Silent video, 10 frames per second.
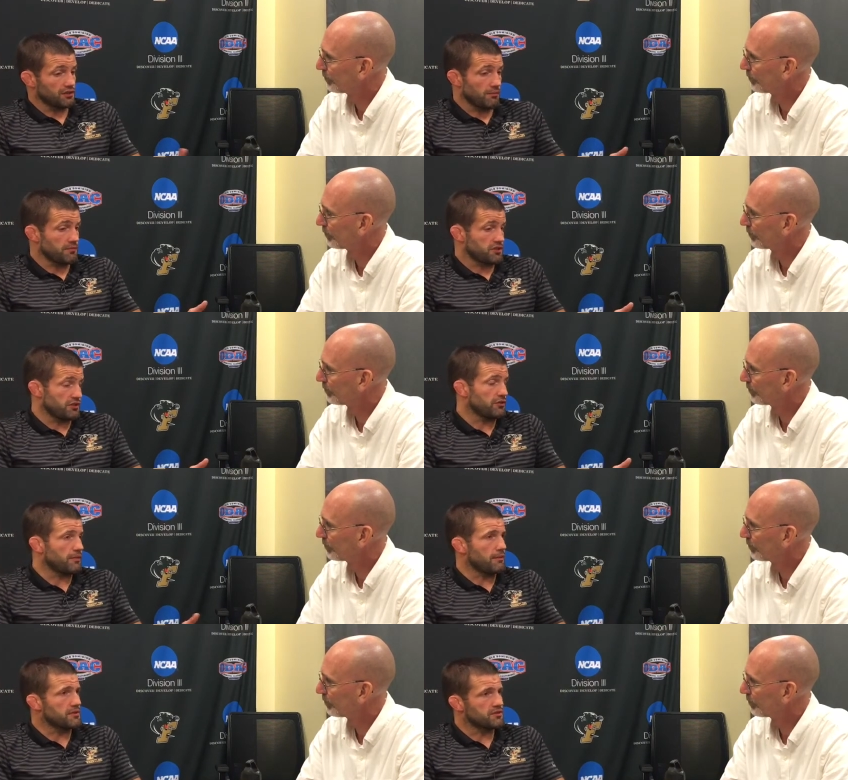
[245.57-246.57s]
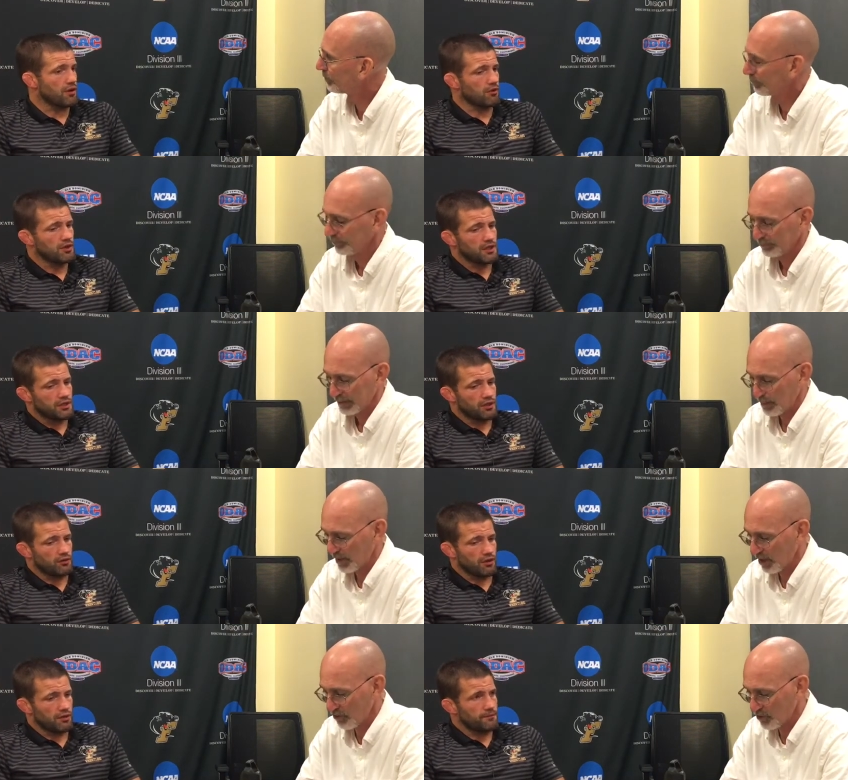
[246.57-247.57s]
Speaker 1: some this year maybe. So how about
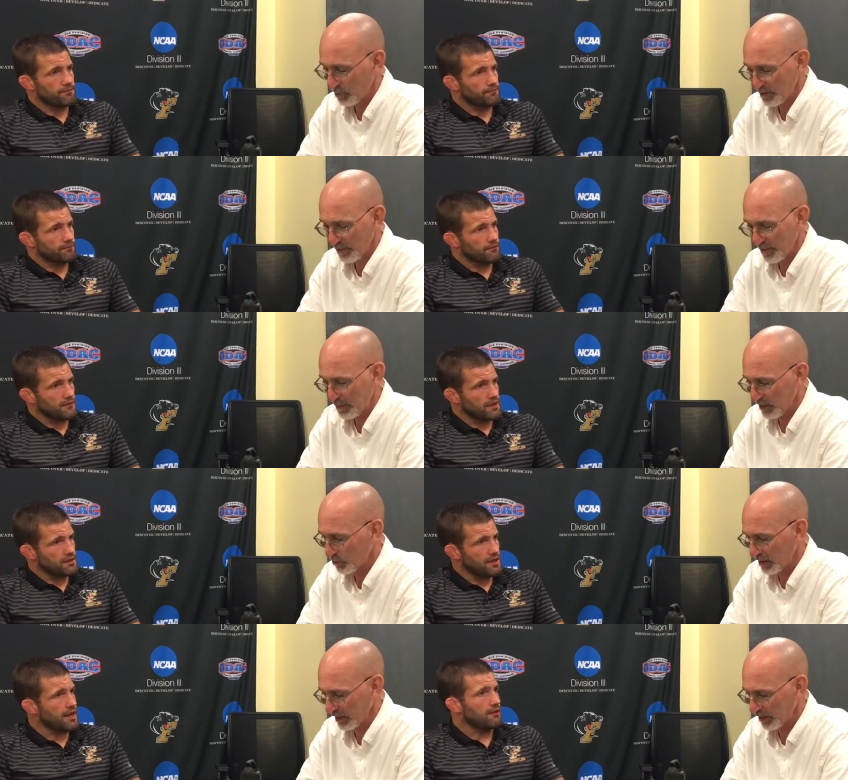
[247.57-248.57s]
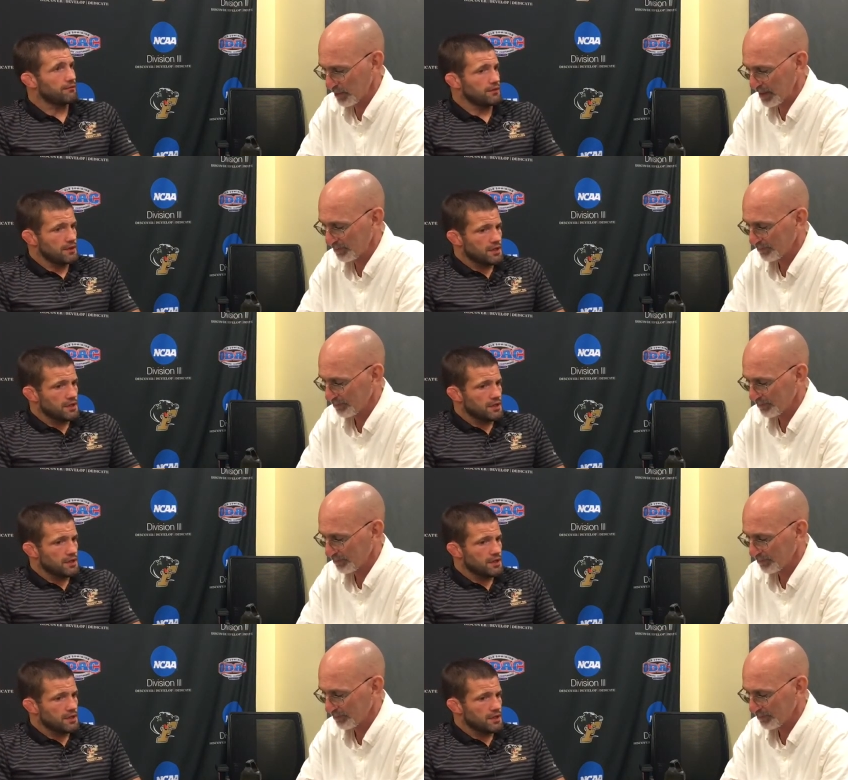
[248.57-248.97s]
uh,
Speaker 2: 125 pounds? What yeah. coming in?